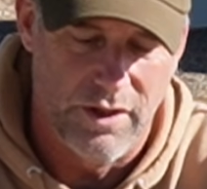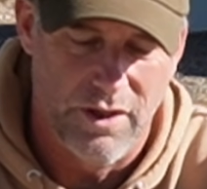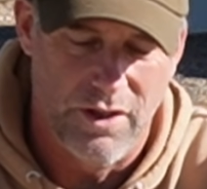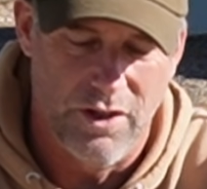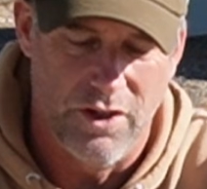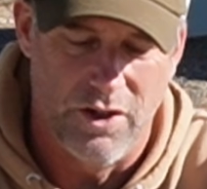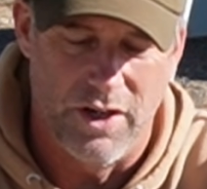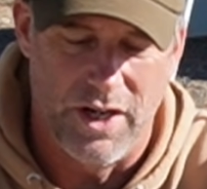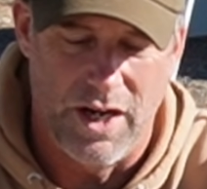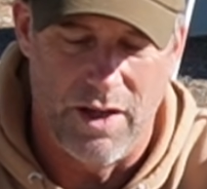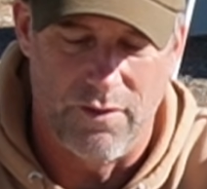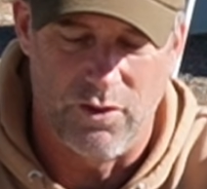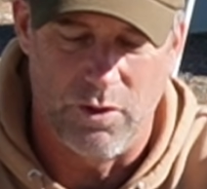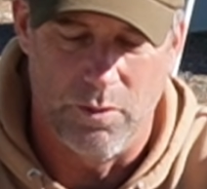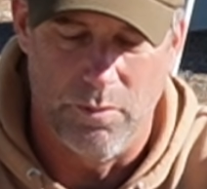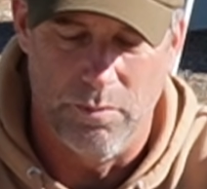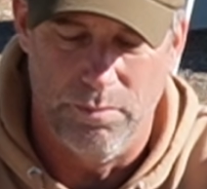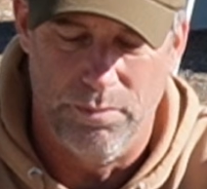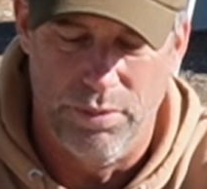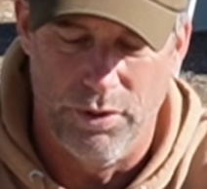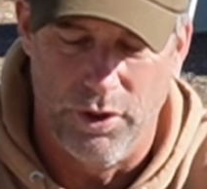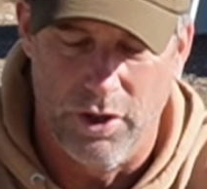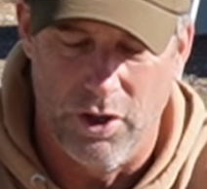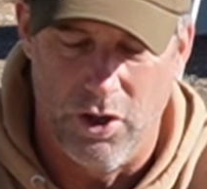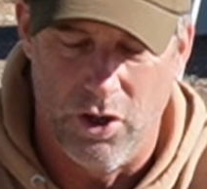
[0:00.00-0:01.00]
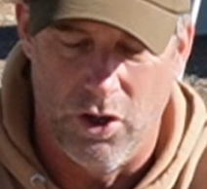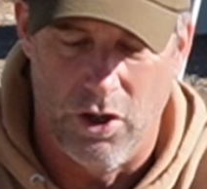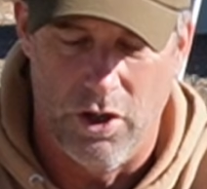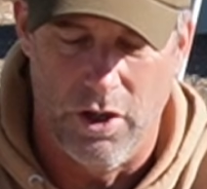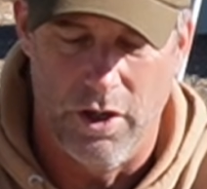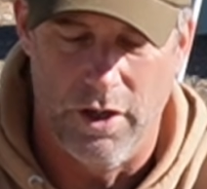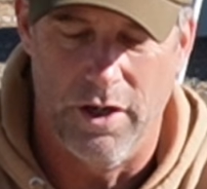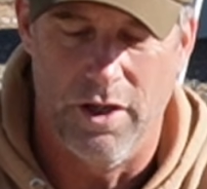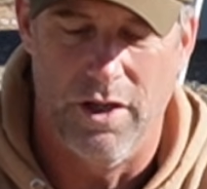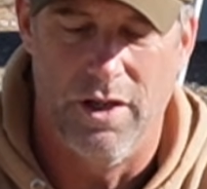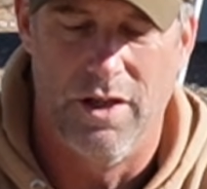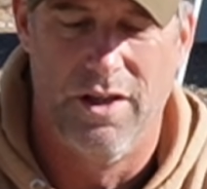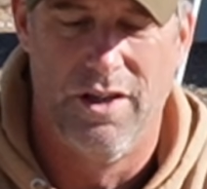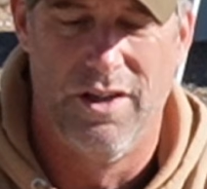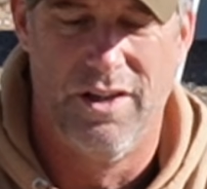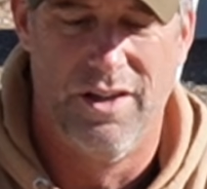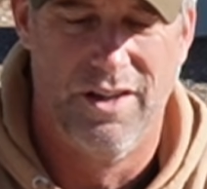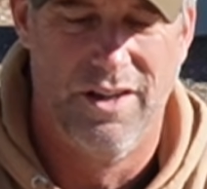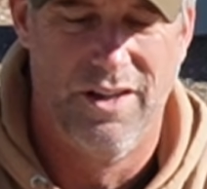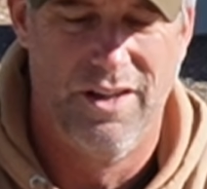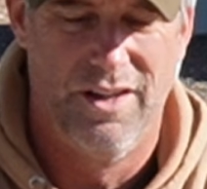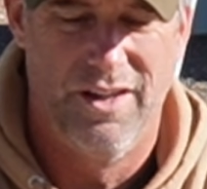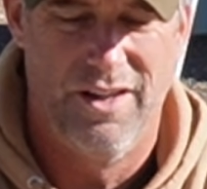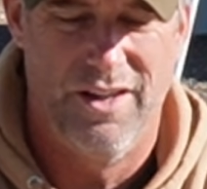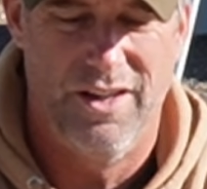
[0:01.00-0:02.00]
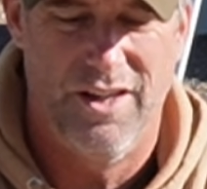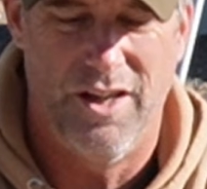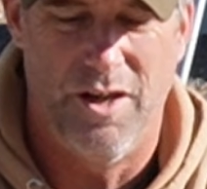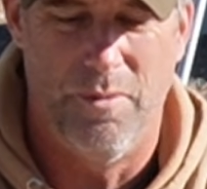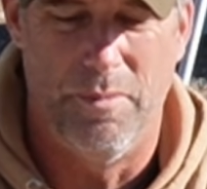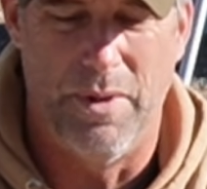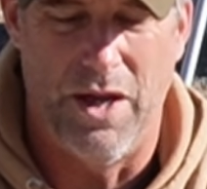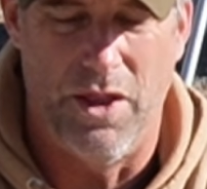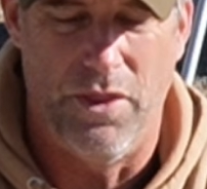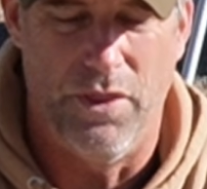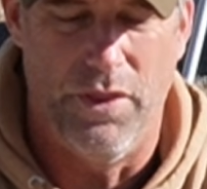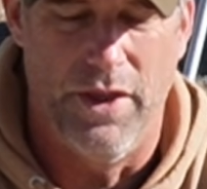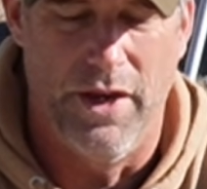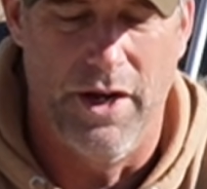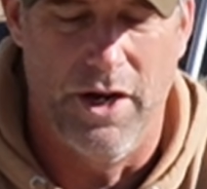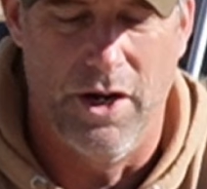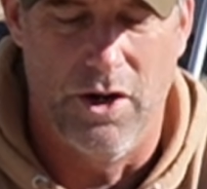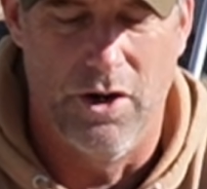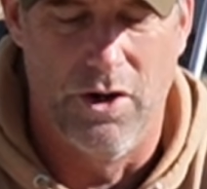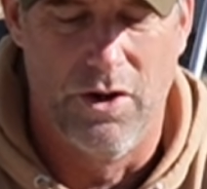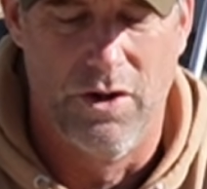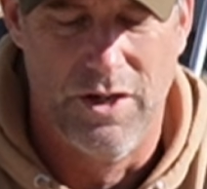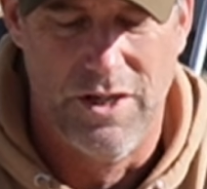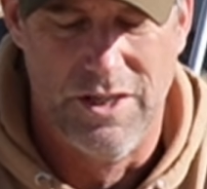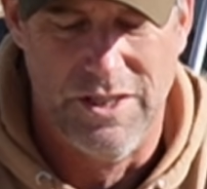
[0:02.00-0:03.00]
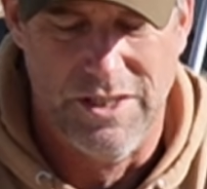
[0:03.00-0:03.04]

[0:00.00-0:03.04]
You're gonna have to put it on about there,